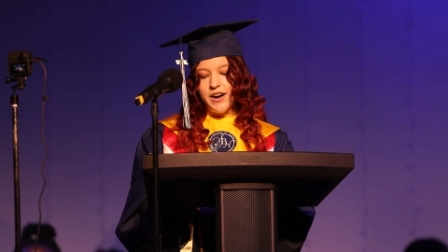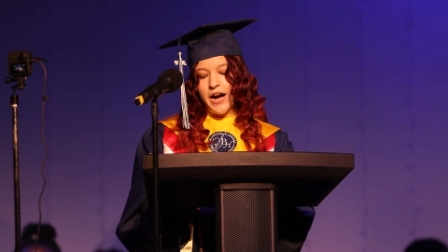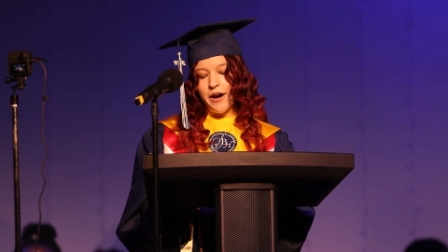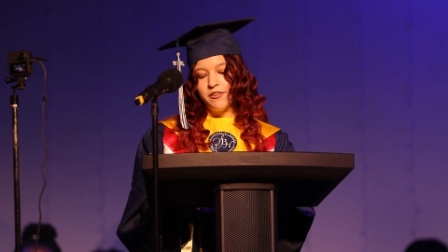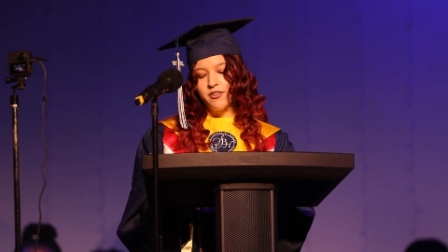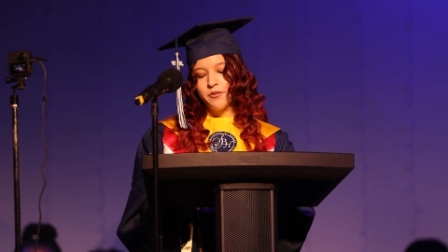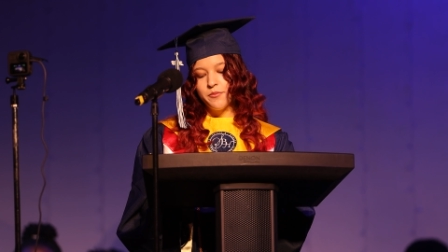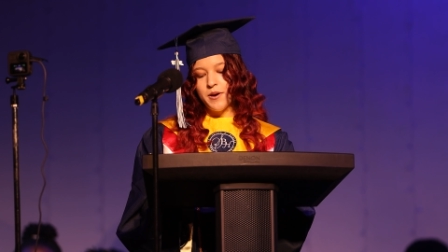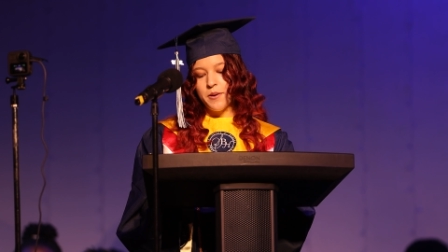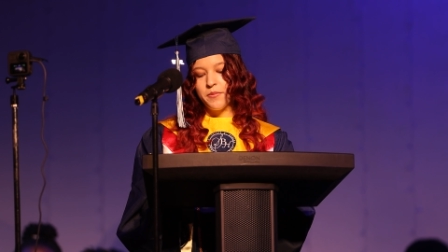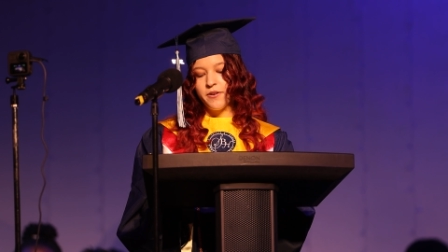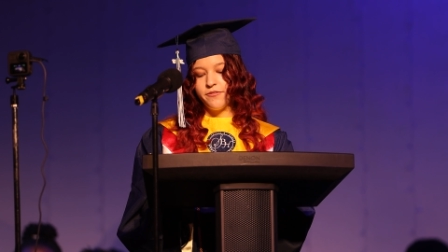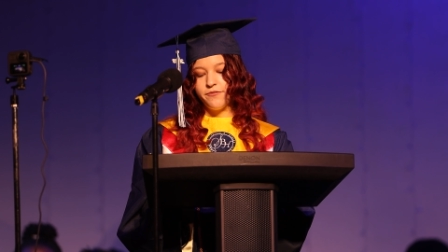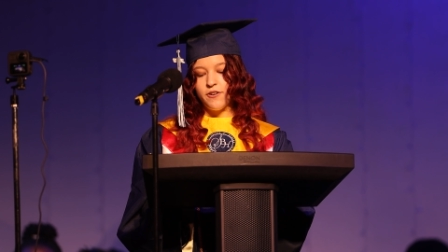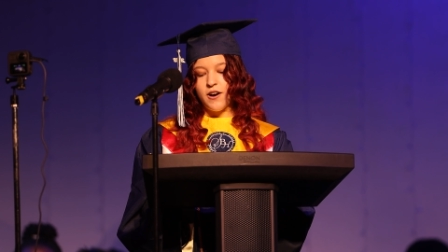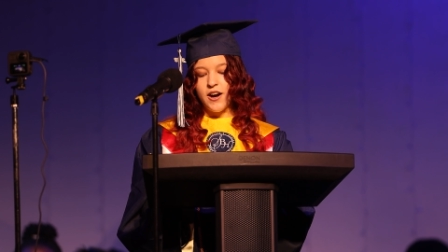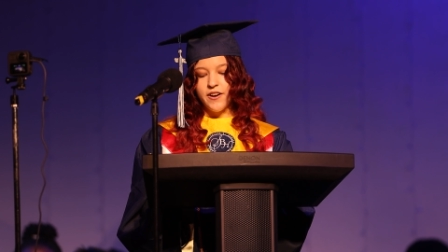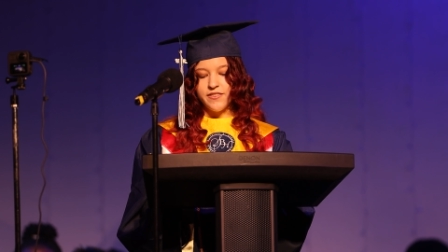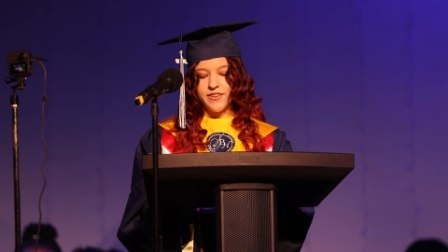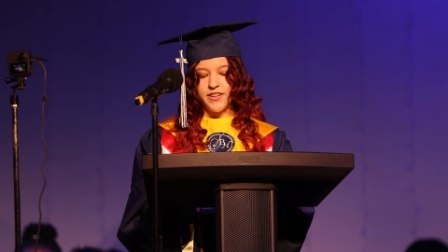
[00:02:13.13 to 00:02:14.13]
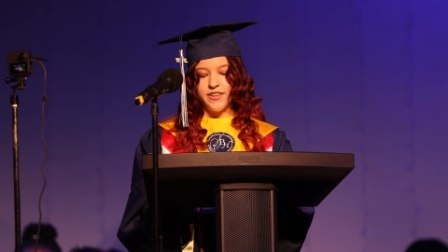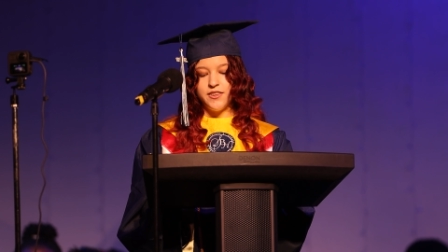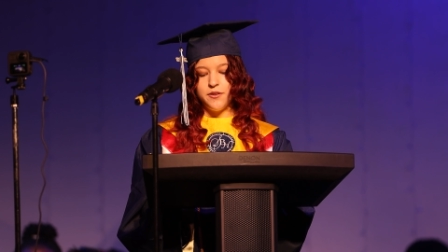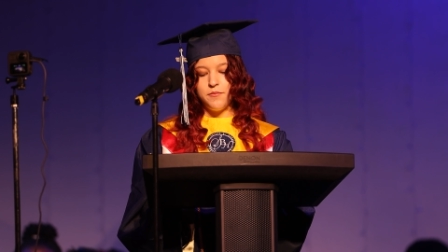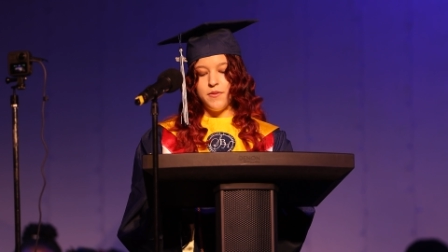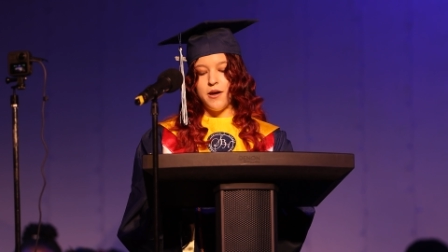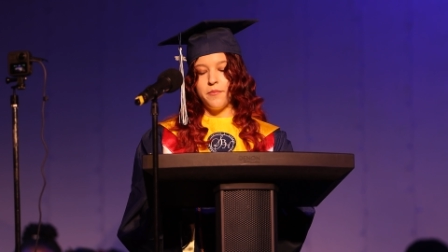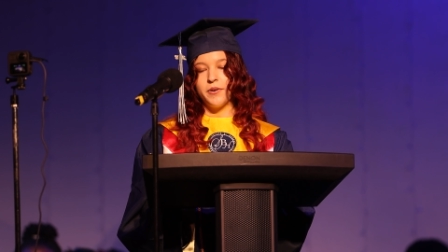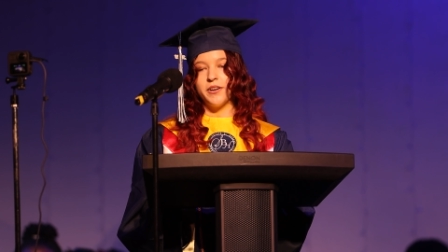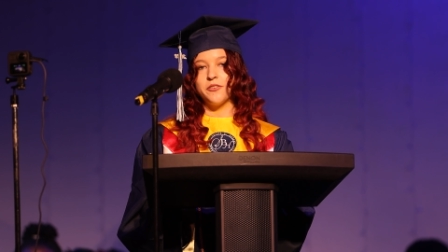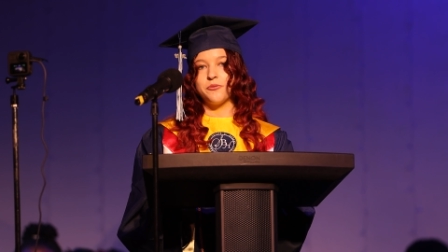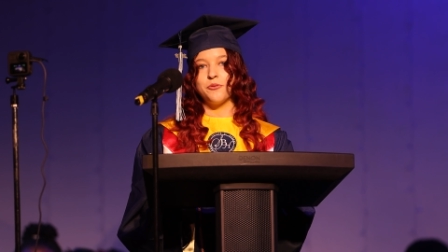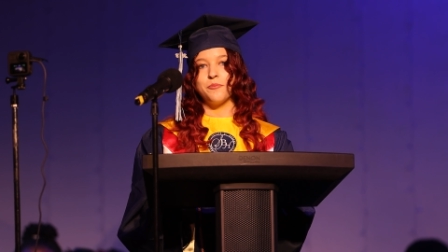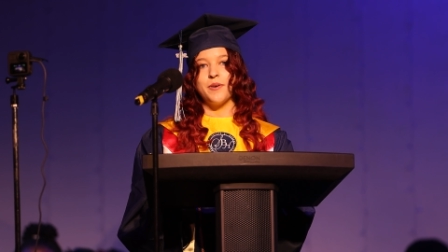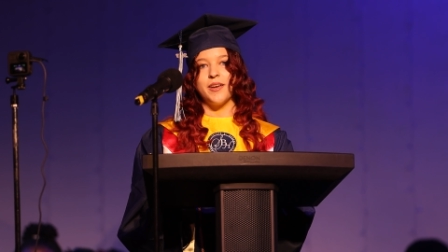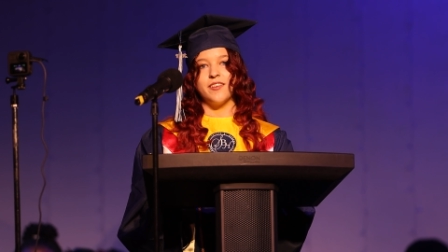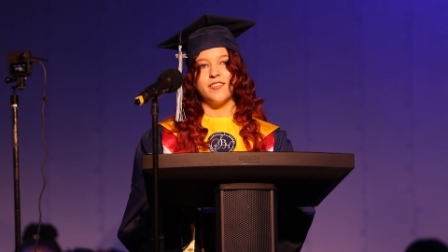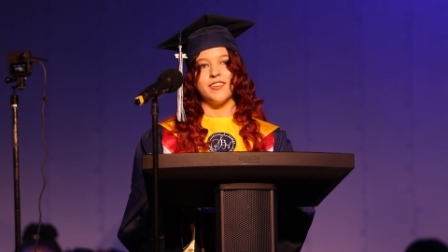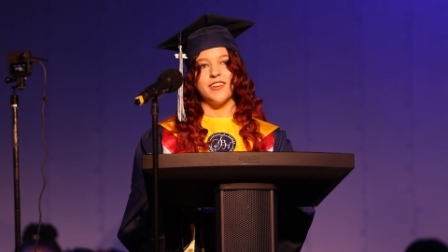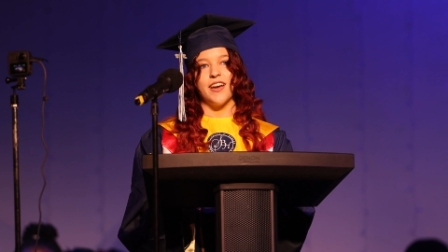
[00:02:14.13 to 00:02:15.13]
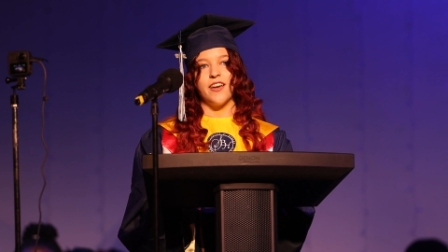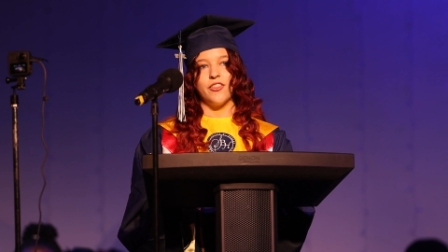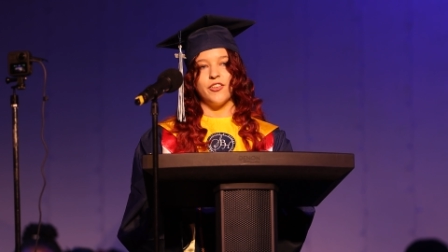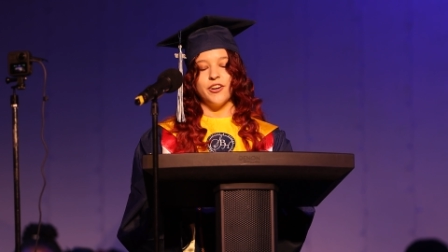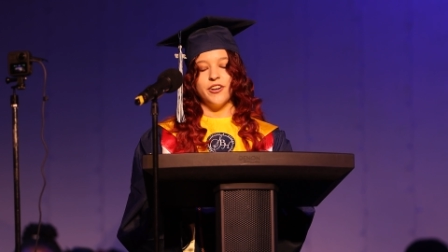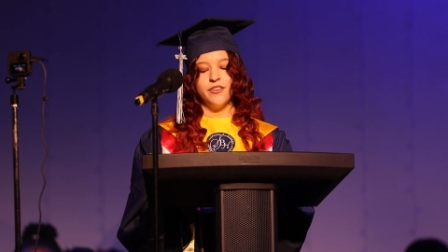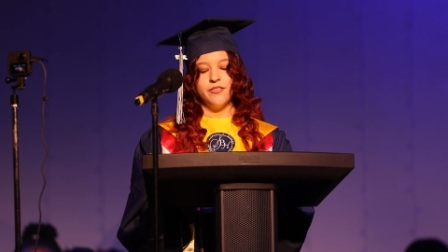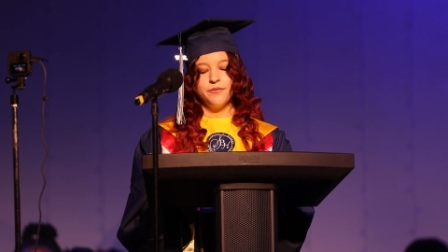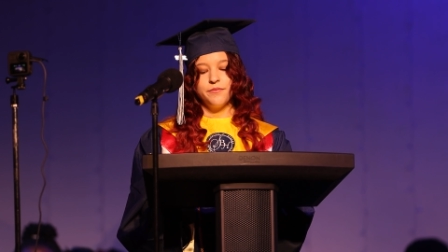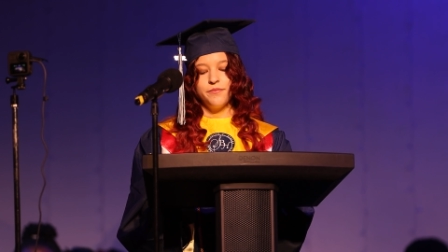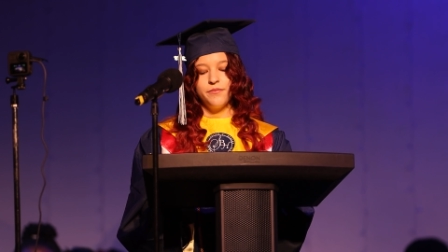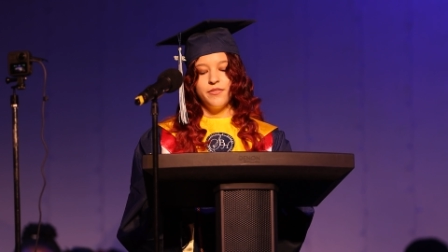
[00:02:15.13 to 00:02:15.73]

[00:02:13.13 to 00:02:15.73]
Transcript: I will remember fondly the memories we made together.